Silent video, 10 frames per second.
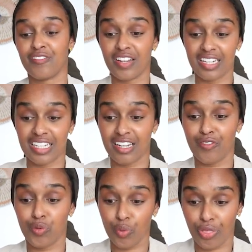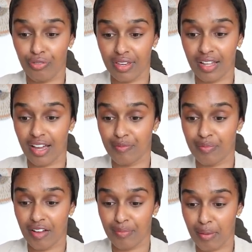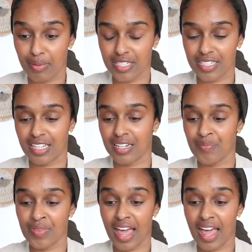Funnily enough, all three that I, I published in.